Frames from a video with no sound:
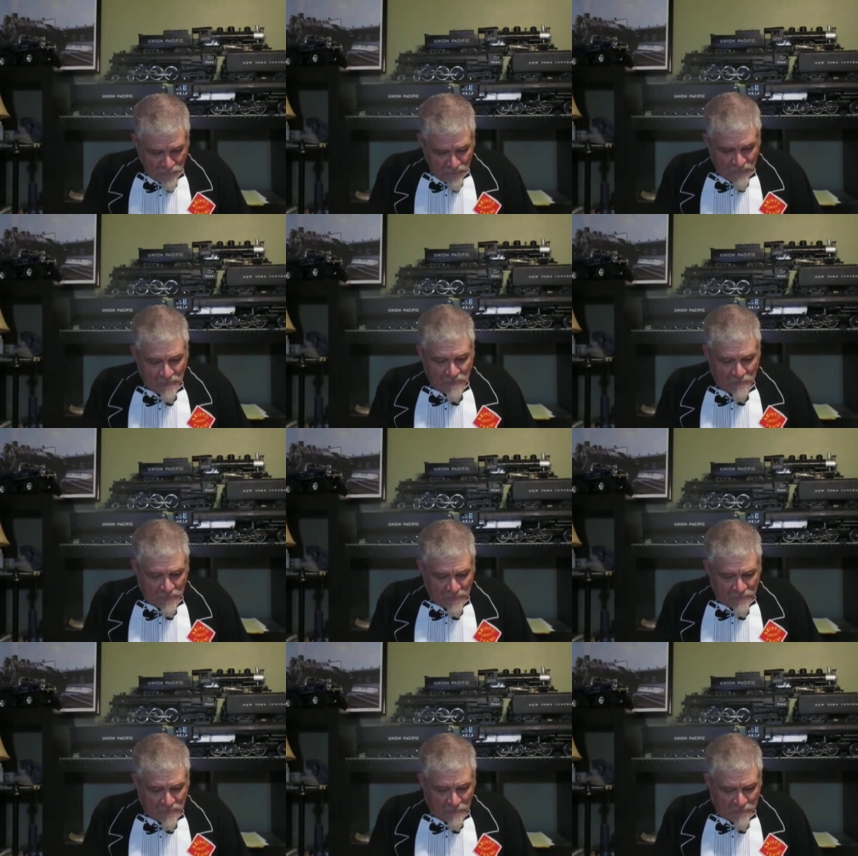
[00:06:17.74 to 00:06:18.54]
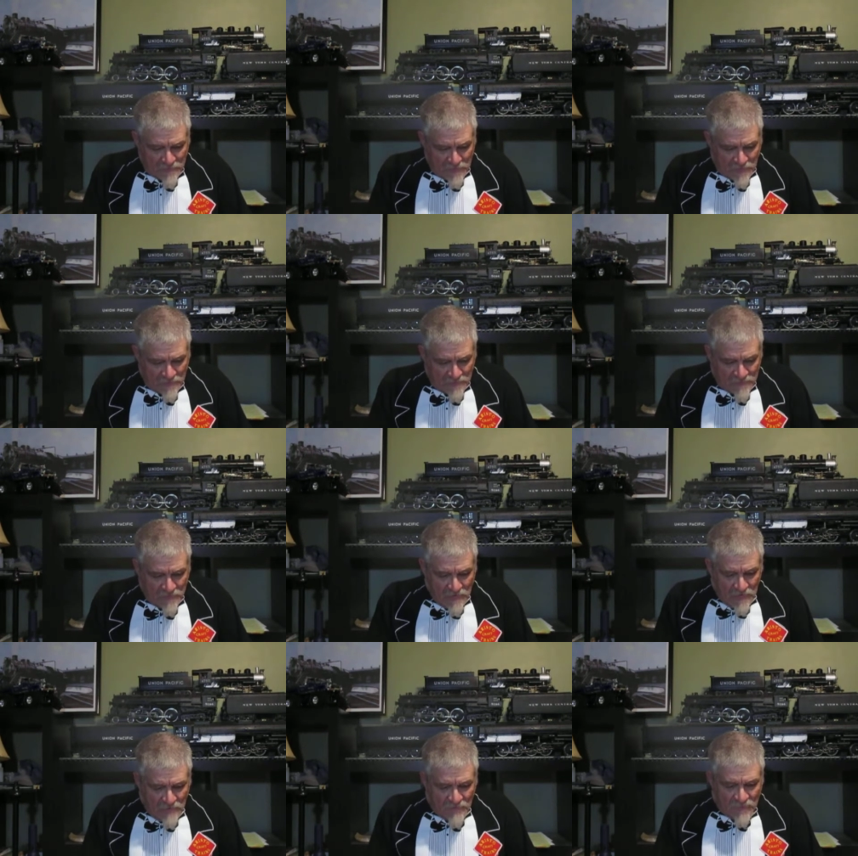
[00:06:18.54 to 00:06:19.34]
Think about that, guys.
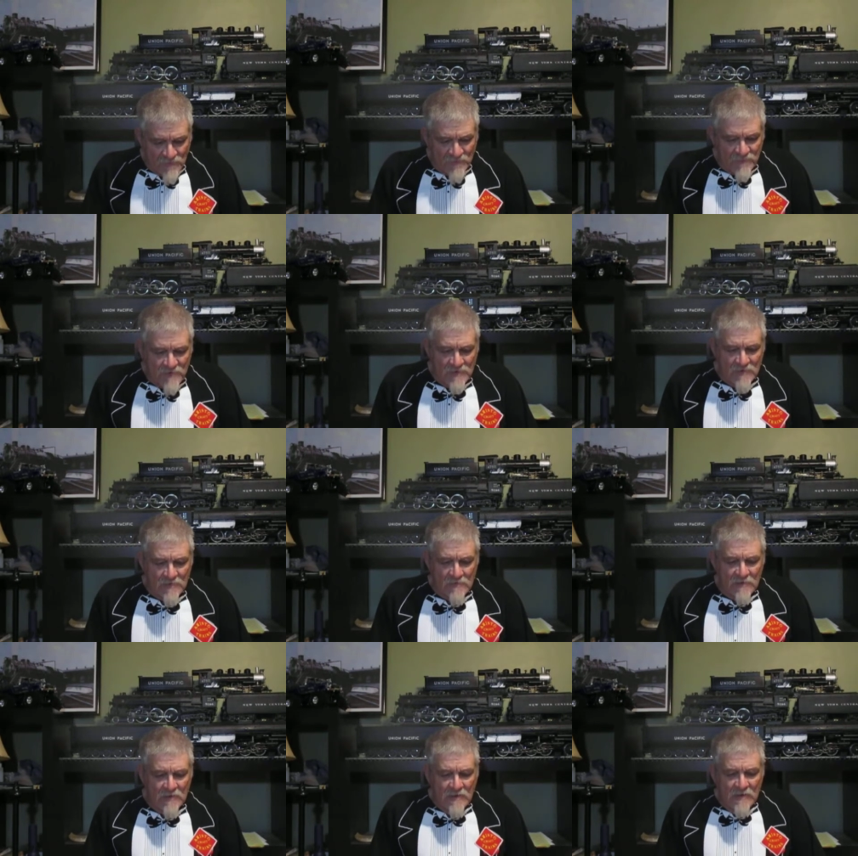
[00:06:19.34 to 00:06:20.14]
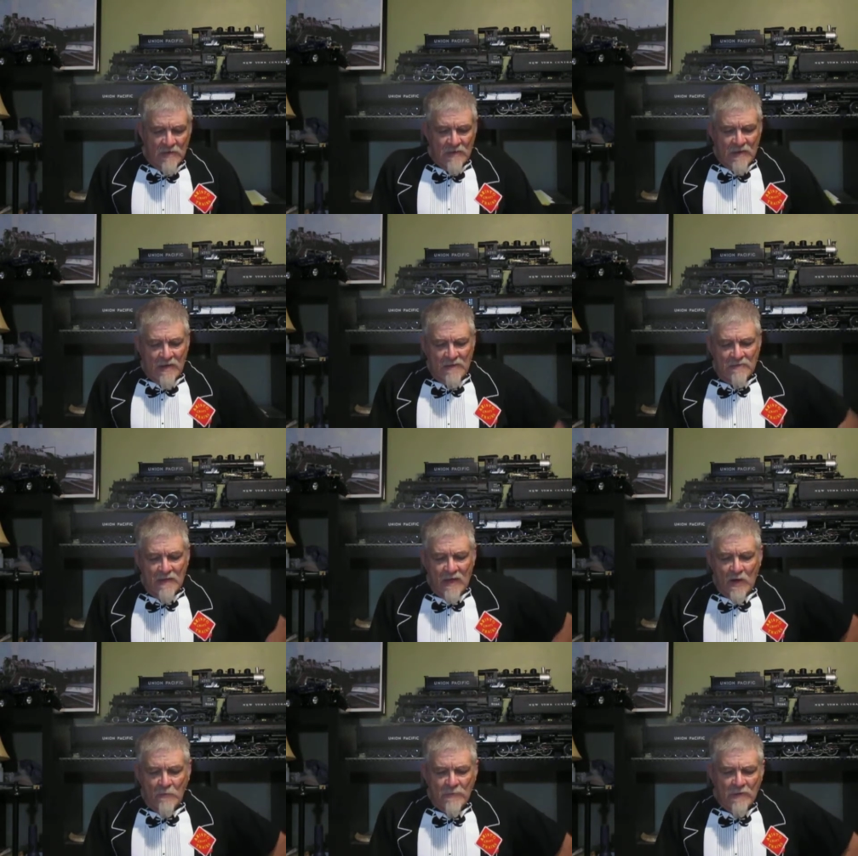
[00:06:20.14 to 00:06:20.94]
Verse 10 And
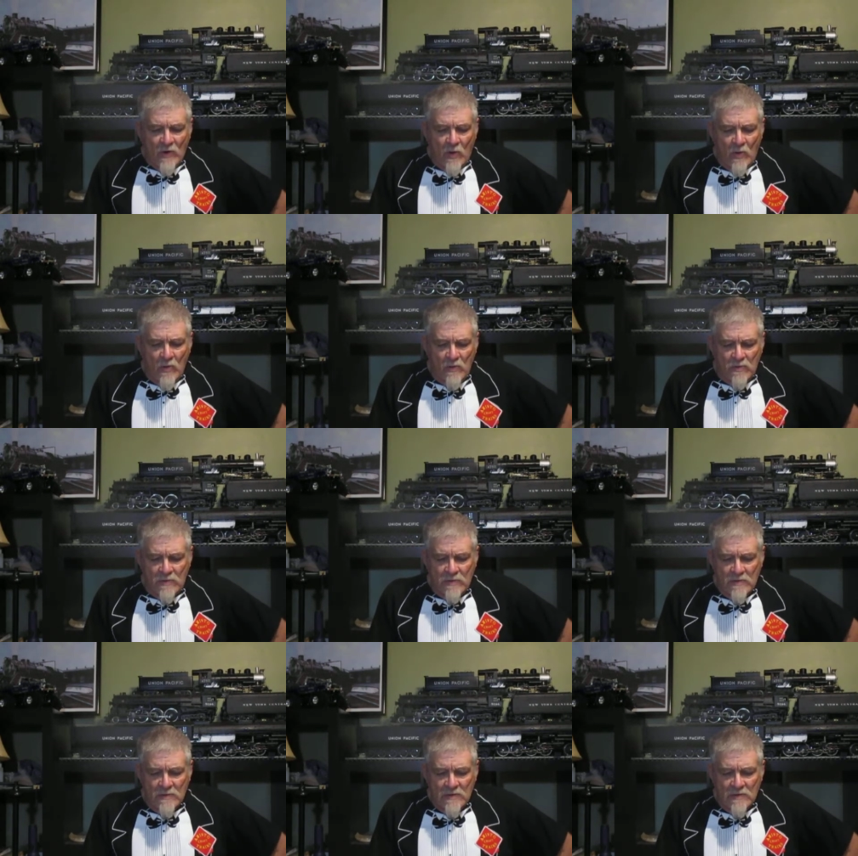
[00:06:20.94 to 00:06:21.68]
now behold,